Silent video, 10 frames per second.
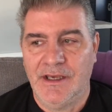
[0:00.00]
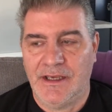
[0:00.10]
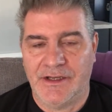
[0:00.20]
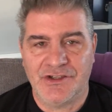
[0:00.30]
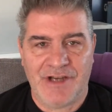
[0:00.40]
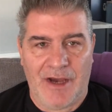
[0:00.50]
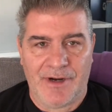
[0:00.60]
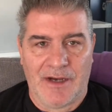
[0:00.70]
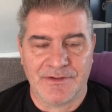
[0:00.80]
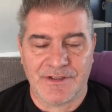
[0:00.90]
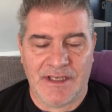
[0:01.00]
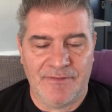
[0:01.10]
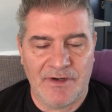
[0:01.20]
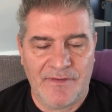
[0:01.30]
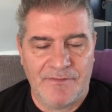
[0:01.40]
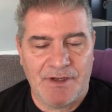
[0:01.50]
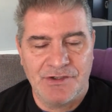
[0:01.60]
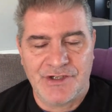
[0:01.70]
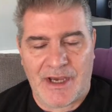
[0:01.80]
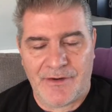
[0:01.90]
in shout outs, even if I've done
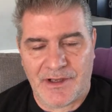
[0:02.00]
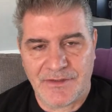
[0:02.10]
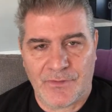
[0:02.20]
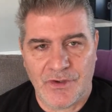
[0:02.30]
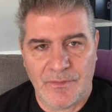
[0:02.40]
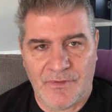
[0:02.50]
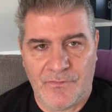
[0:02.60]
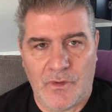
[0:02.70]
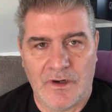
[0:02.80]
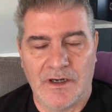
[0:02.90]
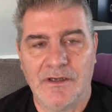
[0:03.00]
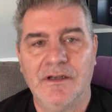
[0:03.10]
shout outs for you before,